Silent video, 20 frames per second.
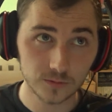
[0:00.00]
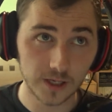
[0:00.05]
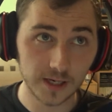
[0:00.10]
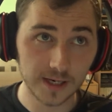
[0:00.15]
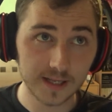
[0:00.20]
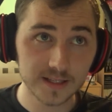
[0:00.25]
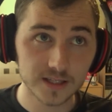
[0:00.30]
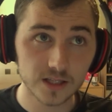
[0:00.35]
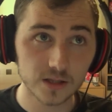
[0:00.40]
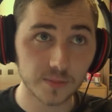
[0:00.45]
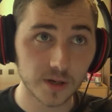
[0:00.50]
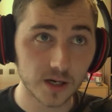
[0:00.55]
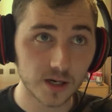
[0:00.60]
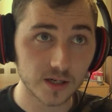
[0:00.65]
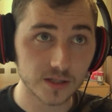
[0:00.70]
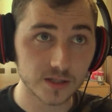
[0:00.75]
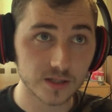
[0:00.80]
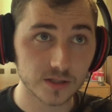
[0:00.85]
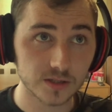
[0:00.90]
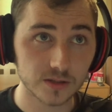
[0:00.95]
A Link to the
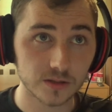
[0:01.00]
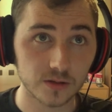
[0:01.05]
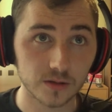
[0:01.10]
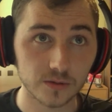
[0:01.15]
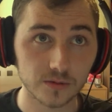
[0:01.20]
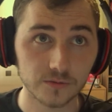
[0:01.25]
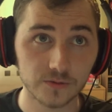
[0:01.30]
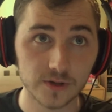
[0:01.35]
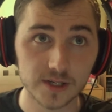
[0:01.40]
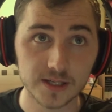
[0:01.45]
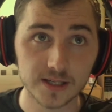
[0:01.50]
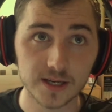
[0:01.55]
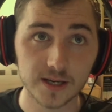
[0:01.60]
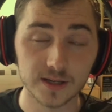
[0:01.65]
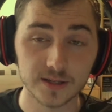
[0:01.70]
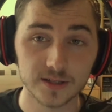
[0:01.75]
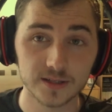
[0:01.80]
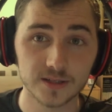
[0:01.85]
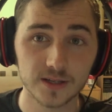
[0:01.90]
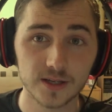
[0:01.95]
Past on
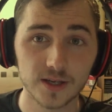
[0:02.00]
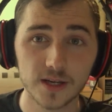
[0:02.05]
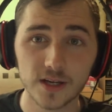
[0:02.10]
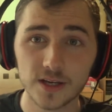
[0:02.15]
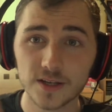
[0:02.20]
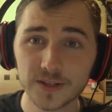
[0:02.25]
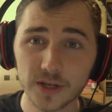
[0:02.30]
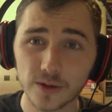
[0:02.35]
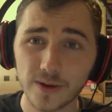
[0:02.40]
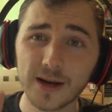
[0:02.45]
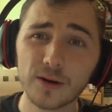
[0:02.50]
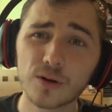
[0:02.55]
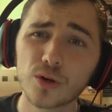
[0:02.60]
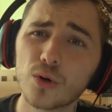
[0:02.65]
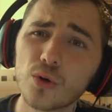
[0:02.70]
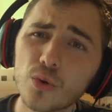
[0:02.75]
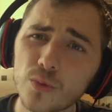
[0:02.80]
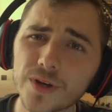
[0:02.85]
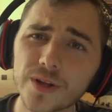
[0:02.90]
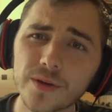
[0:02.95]
3DS. So how
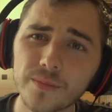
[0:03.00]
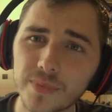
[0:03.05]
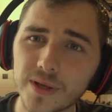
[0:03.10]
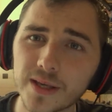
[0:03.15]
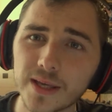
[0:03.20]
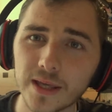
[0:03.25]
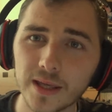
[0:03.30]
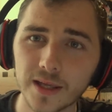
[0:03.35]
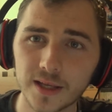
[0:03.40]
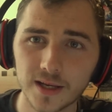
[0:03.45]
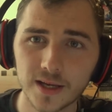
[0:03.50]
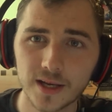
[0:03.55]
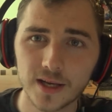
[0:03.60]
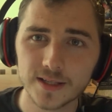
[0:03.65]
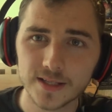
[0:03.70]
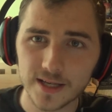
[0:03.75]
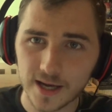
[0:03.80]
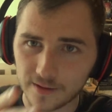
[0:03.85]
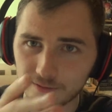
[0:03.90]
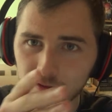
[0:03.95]
cool would it be
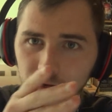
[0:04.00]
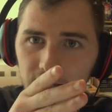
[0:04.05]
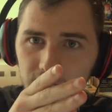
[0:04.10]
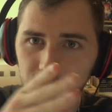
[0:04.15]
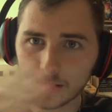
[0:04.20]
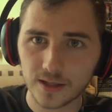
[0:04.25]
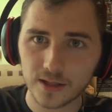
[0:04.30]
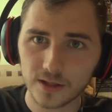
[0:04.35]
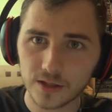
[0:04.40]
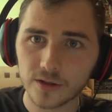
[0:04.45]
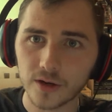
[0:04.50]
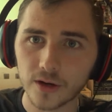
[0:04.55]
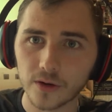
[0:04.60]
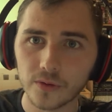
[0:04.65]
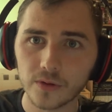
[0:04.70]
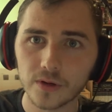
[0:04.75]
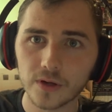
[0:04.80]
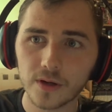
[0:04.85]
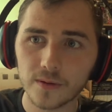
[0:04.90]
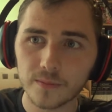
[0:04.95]
to have, like, you
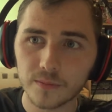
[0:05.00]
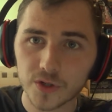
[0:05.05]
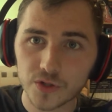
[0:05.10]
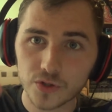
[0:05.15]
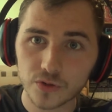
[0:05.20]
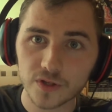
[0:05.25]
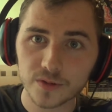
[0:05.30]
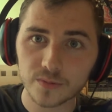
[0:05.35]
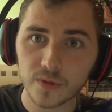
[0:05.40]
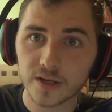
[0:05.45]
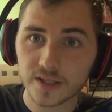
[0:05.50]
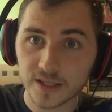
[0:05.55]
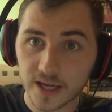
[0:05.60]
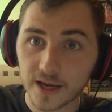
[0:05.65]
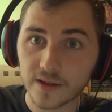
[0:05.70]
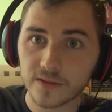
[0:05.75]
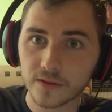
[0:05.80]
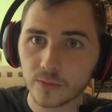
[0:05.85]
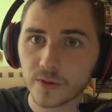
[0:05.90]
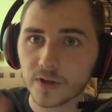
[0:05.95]
know, Majora's Mask
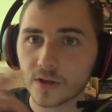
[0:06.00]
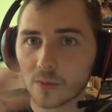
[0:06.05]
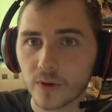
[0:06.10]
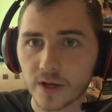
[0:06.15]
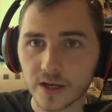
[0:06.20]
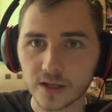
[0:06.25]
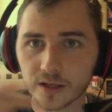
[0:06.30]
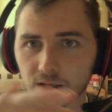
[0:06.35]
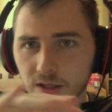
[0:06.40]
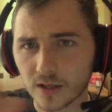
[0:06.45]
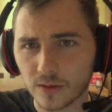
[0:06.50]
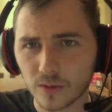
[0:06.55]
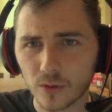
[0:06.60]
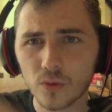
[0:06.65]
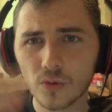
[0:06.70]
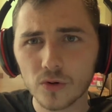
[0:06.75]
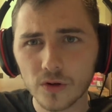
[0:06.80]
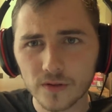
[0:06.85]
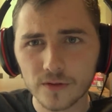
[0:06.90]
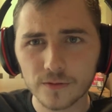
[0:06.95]
and the Wind Waker, you know,
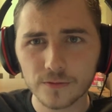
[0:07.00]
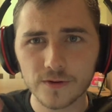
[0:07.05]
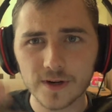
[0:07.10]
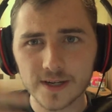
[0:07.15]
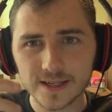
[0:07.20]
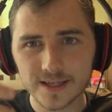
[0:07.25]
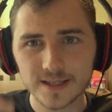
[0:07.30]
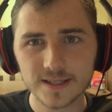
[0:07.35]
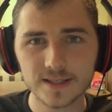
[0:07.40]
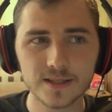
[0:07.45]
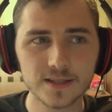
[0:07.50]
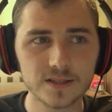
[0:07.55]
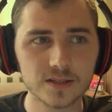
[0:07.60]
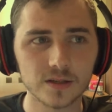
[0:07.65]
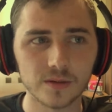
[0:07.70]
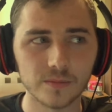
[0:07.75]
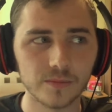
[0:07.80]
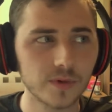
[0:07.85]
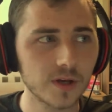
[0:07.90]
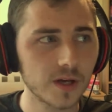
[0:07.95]
all on the 3DS
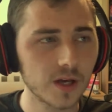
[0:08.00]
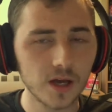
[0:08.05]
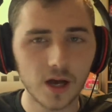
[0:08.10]
system?